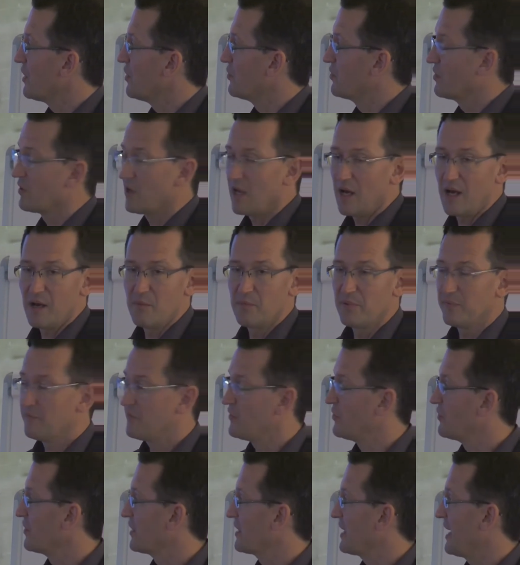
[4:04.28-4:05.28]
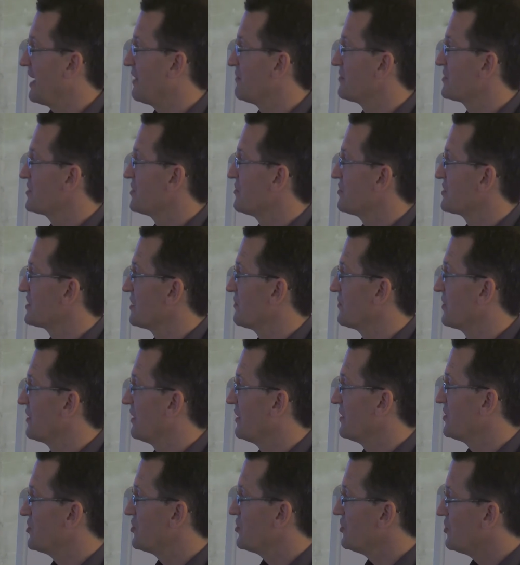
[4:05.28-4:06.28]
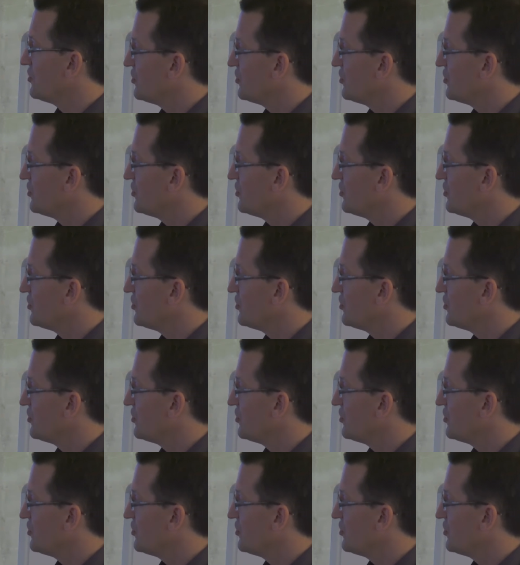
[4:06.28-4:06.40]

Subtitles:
local hub, if you're an accountant or something like this,